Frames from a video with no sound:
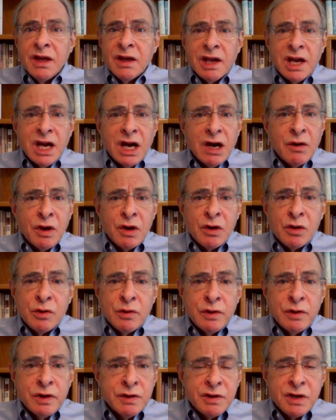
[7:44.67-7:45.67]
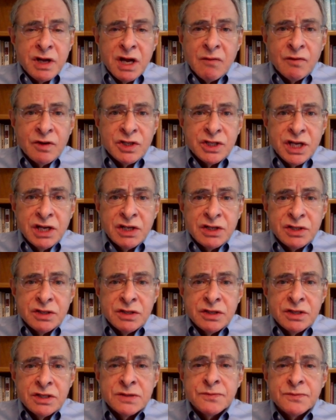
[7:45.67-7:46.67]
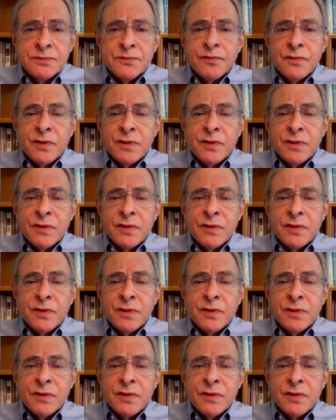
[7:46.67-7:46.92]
carry on coherent conversations,